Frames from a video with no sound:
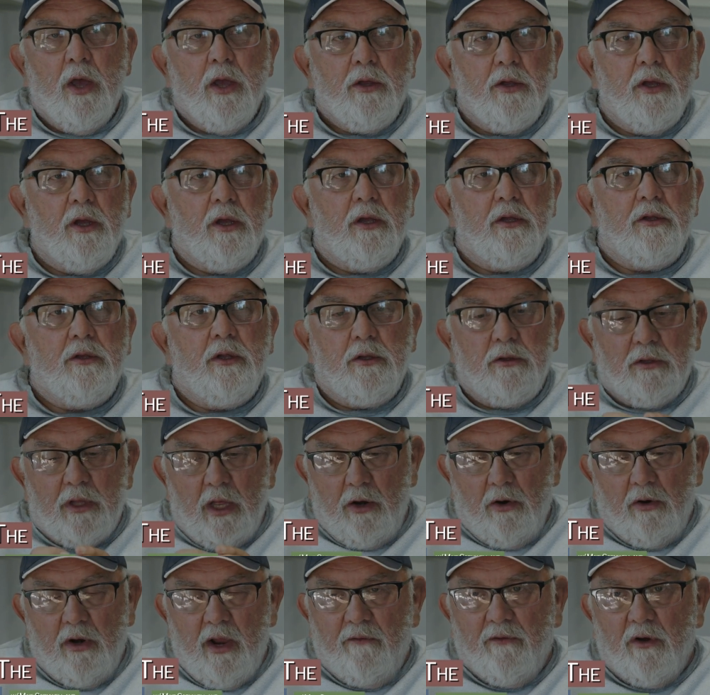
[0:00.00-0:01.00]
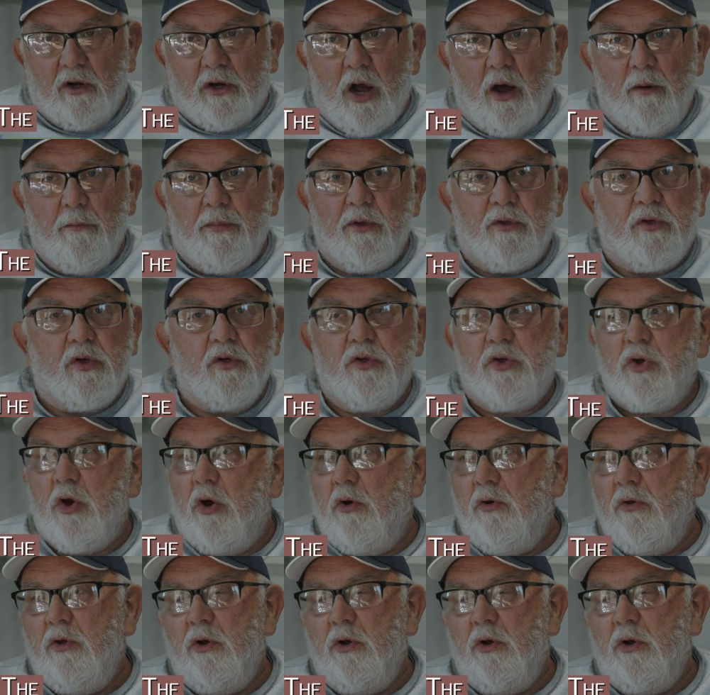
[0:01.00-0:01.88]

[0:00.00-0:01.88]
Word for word: They don't have a compass, and so